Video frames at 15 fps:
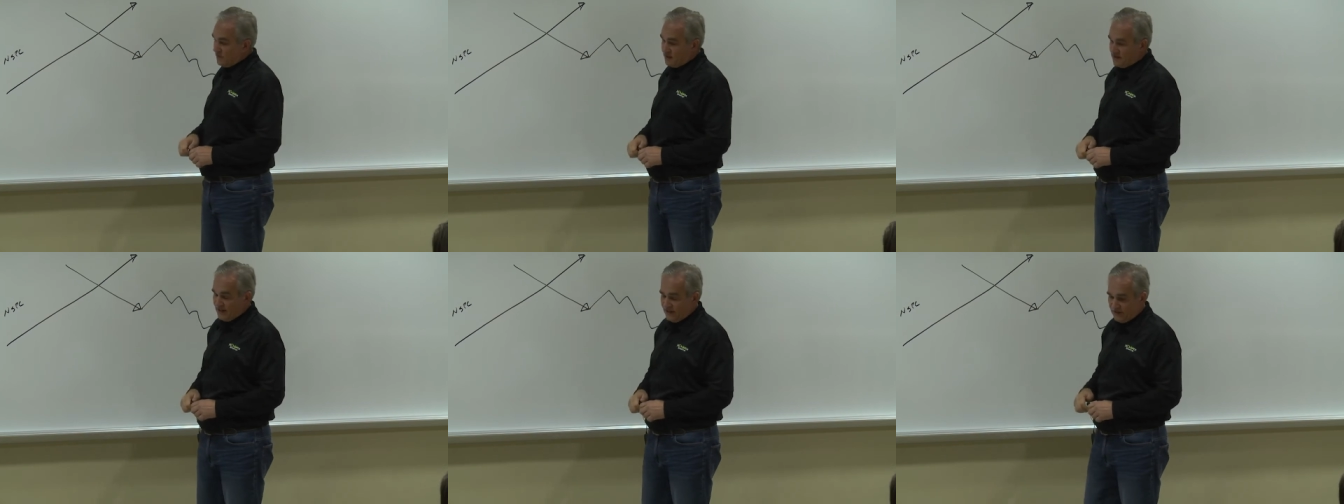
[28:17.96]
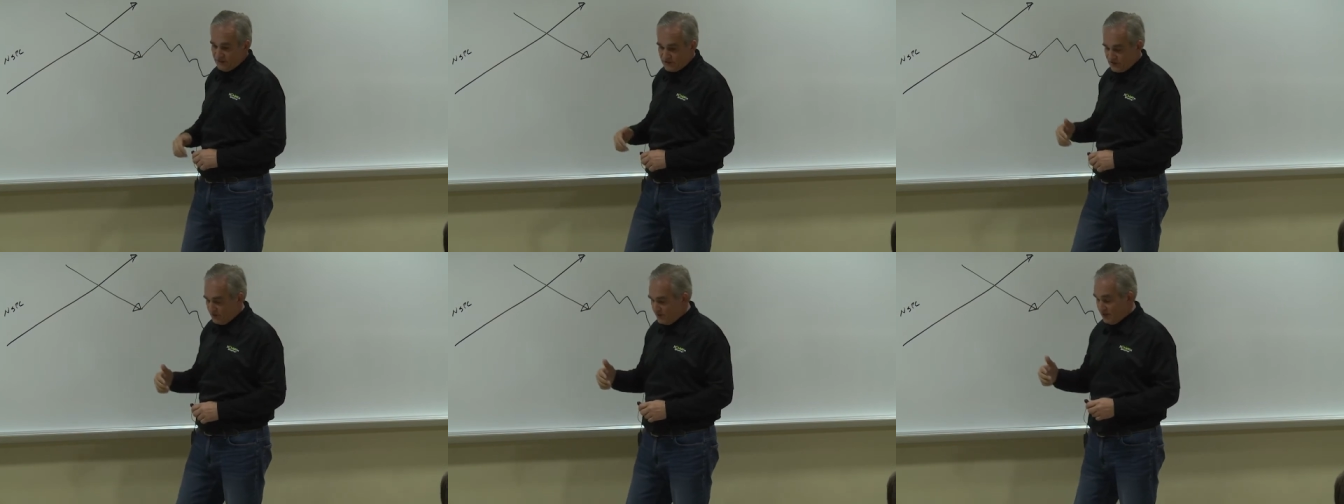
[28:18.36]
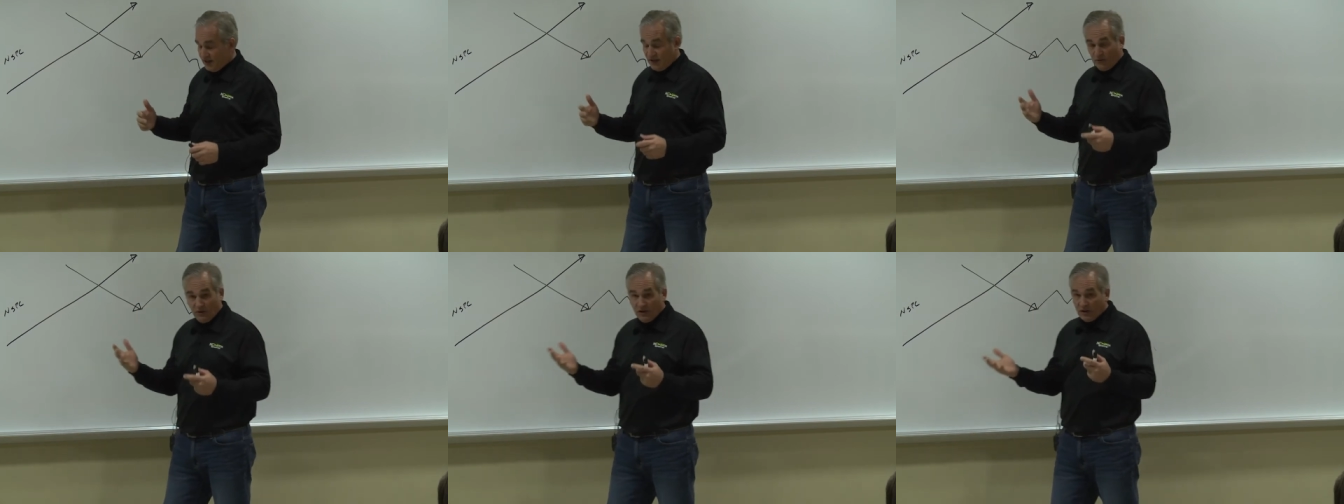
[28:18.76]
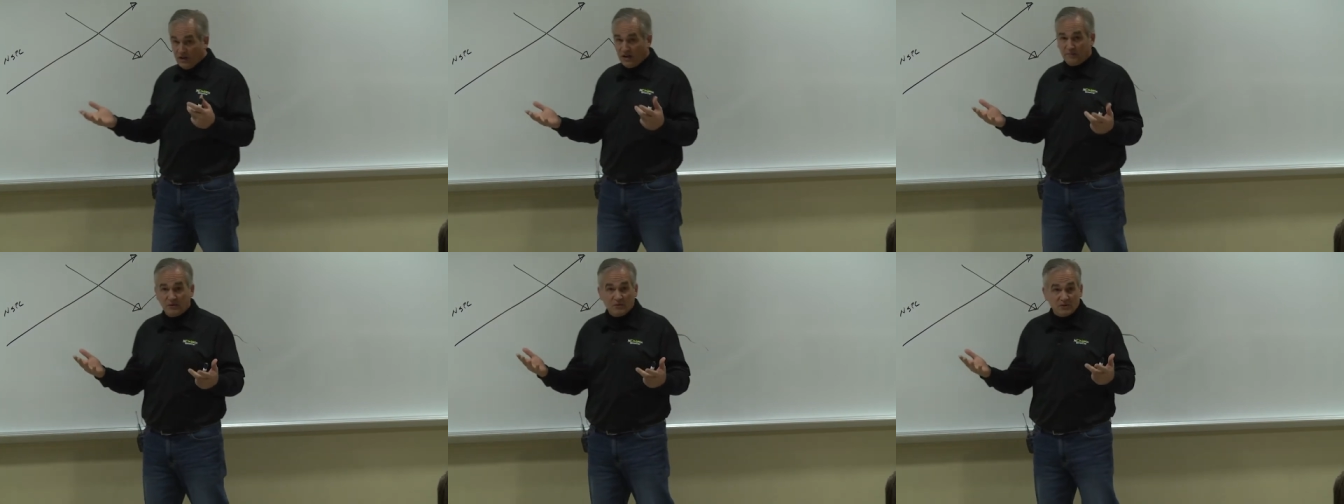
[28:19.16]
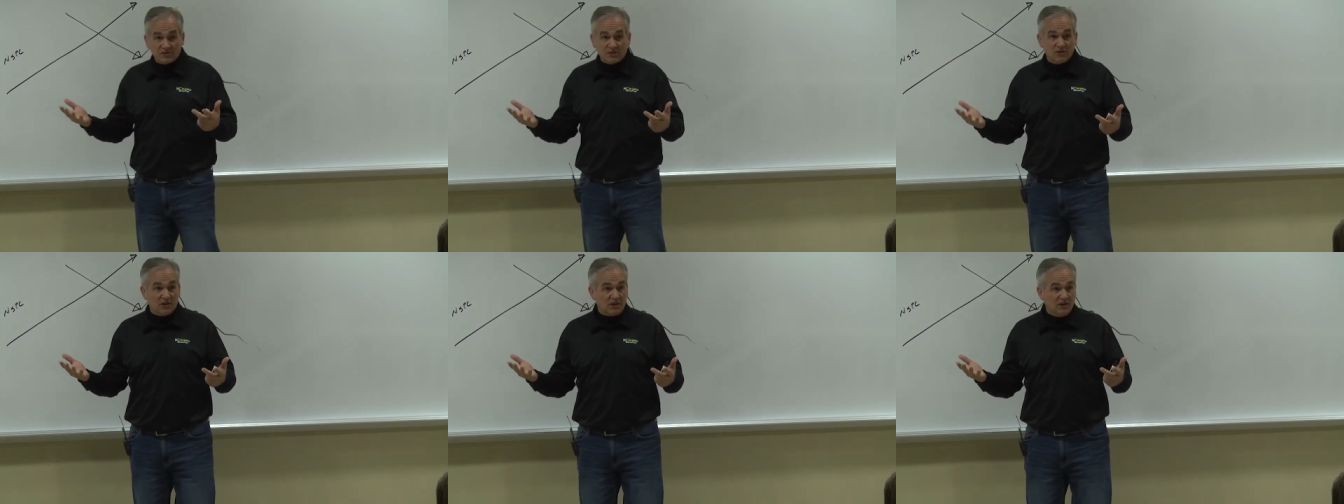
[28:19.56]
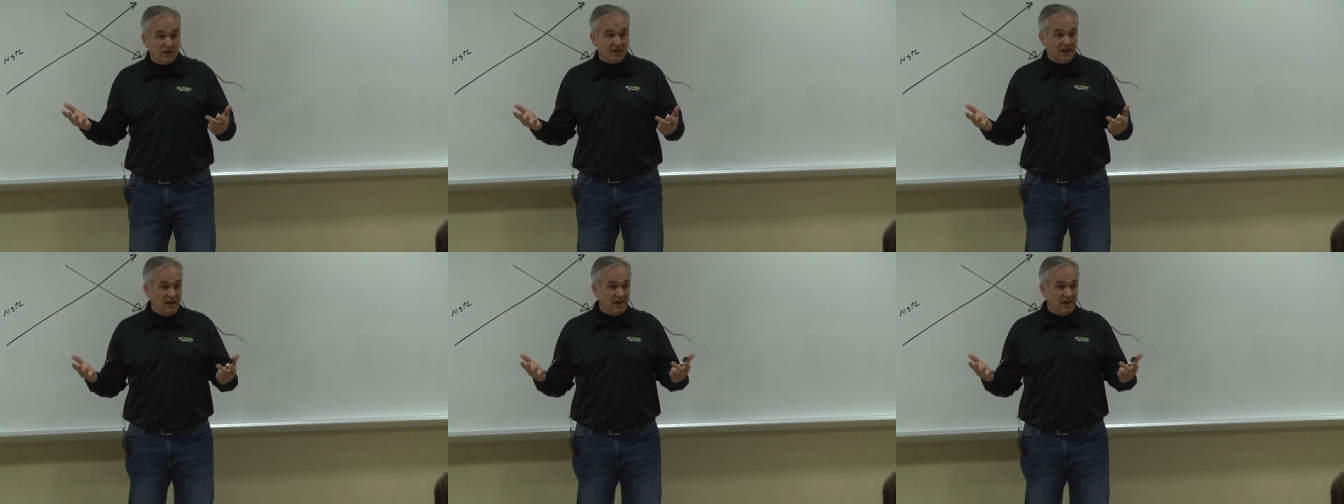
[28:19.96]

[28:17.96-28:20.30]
went down. And so we're like, what? I mean, what's going on?